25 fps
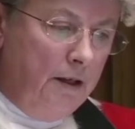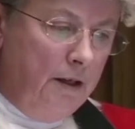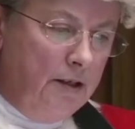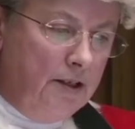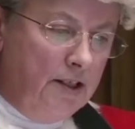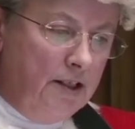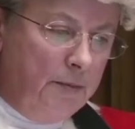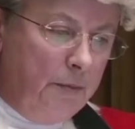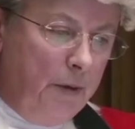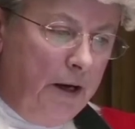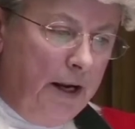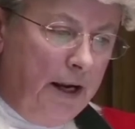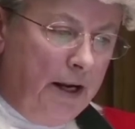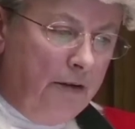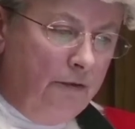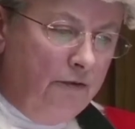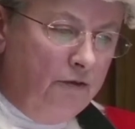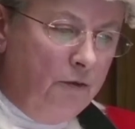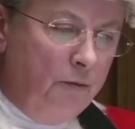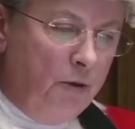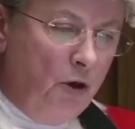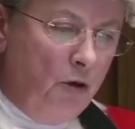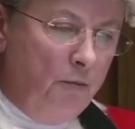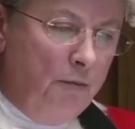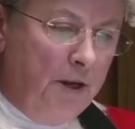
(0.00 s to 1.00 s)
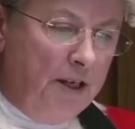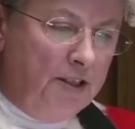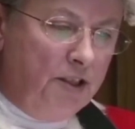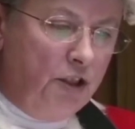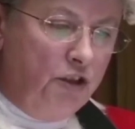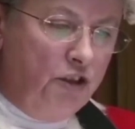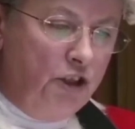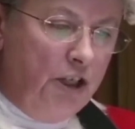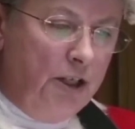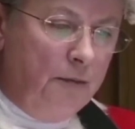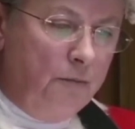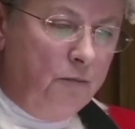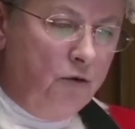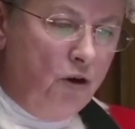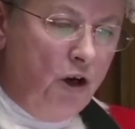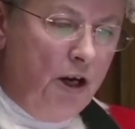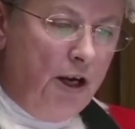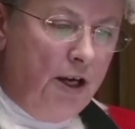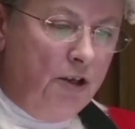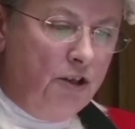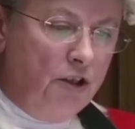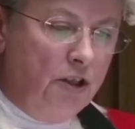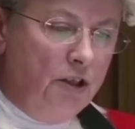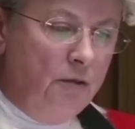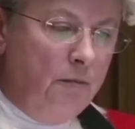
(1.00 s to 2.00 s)
It is plain from your messaging
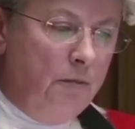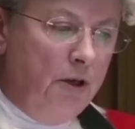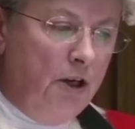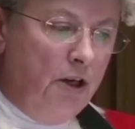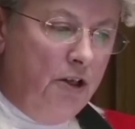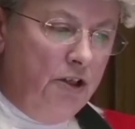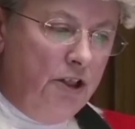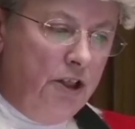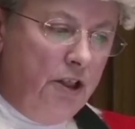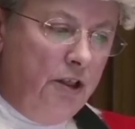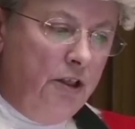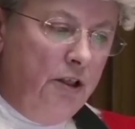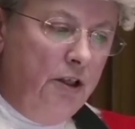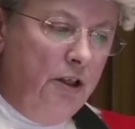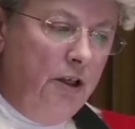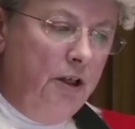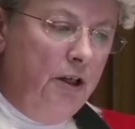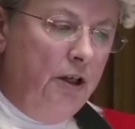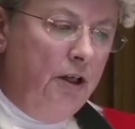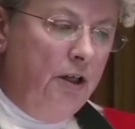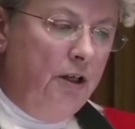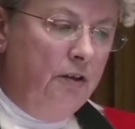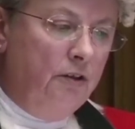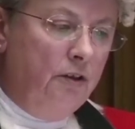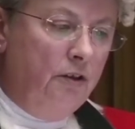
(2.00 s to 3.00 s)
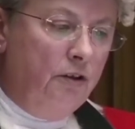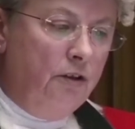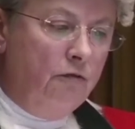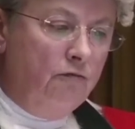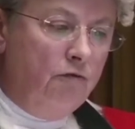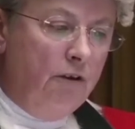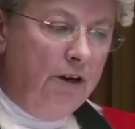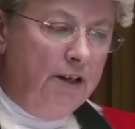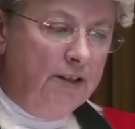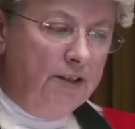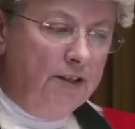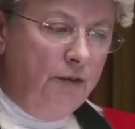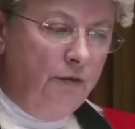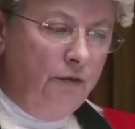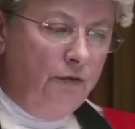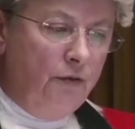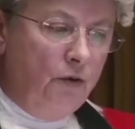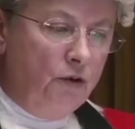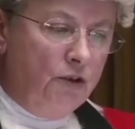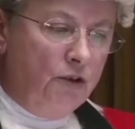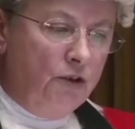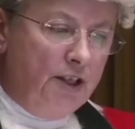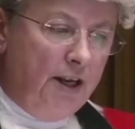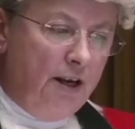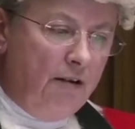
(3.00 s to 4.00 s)
prior to the murder that the reason
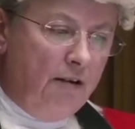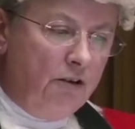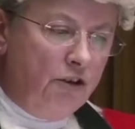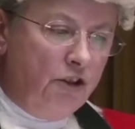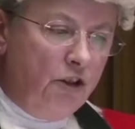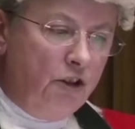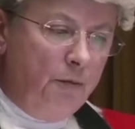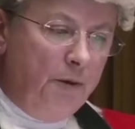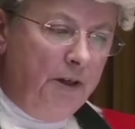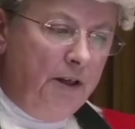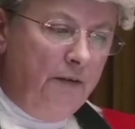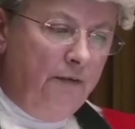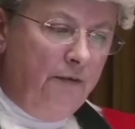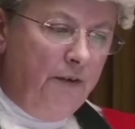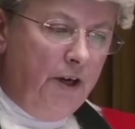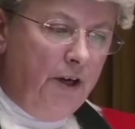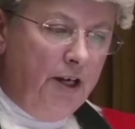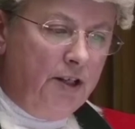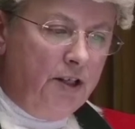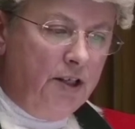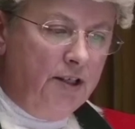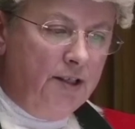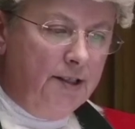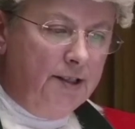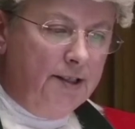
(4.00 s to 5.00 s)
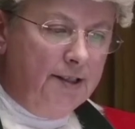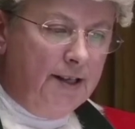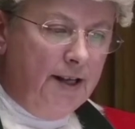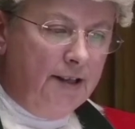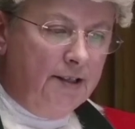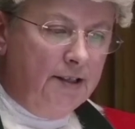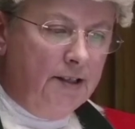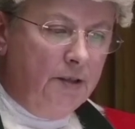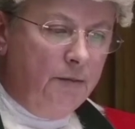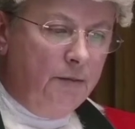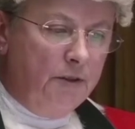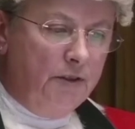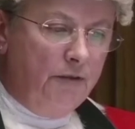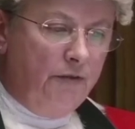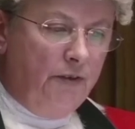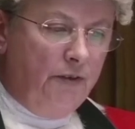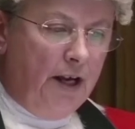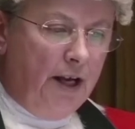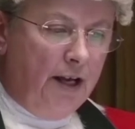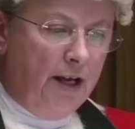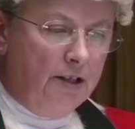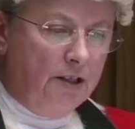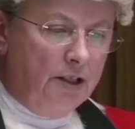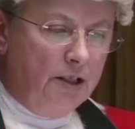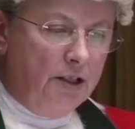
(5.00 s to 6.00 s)
for Sarah to be invited to Sansom's
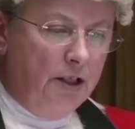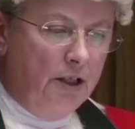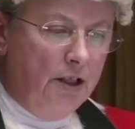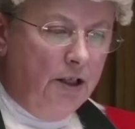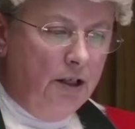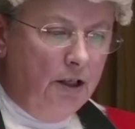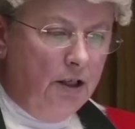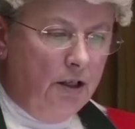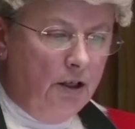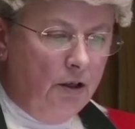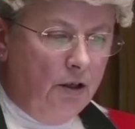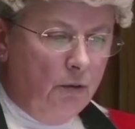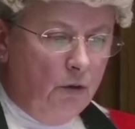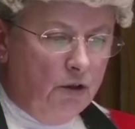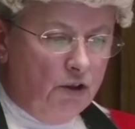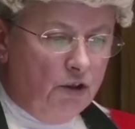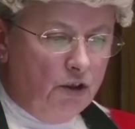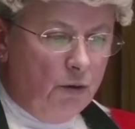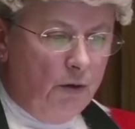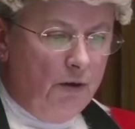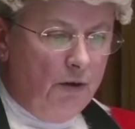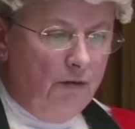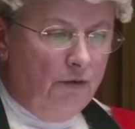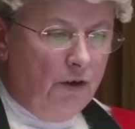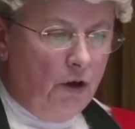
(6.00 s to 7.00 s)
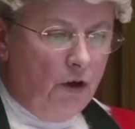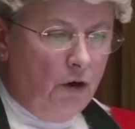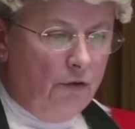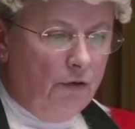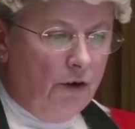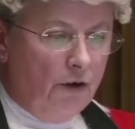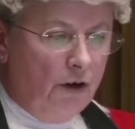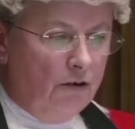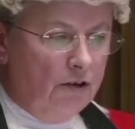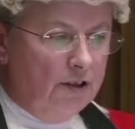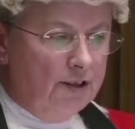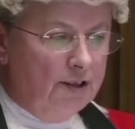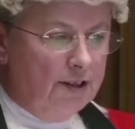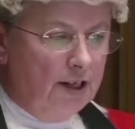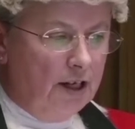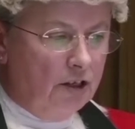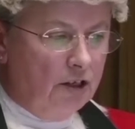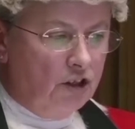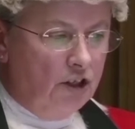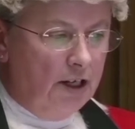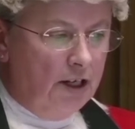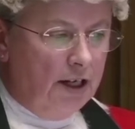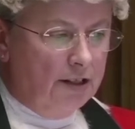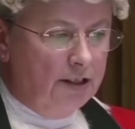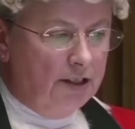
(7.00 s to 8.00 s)
flat was to involve her in
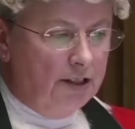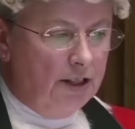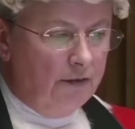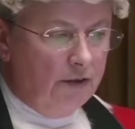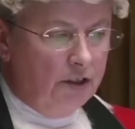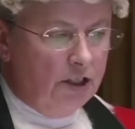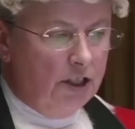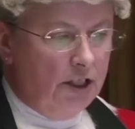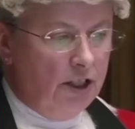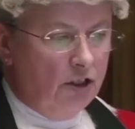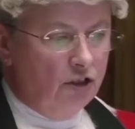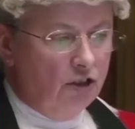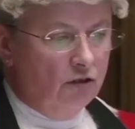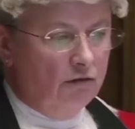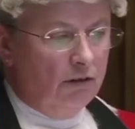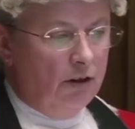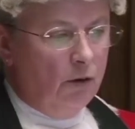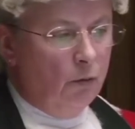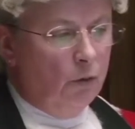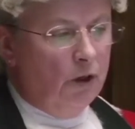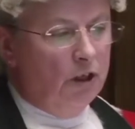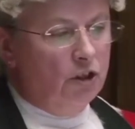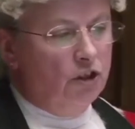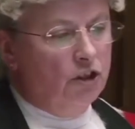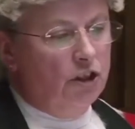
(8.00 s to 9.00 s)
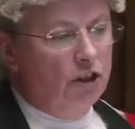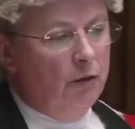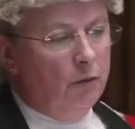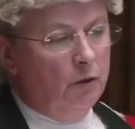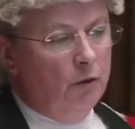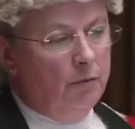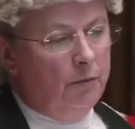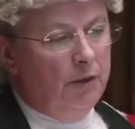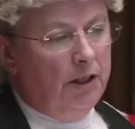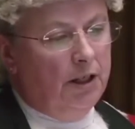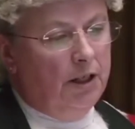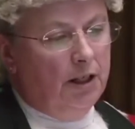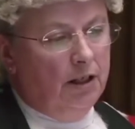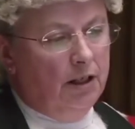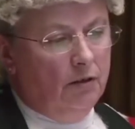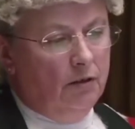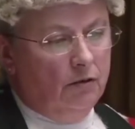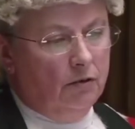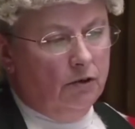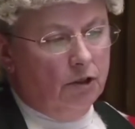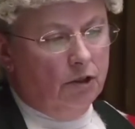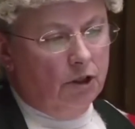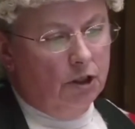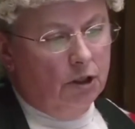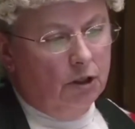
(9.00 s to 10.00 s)
sexual activity during which she would be
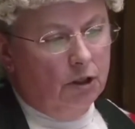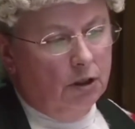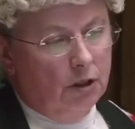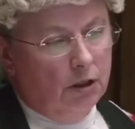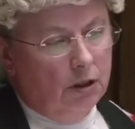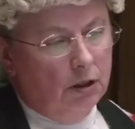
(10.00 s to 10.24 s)
killed.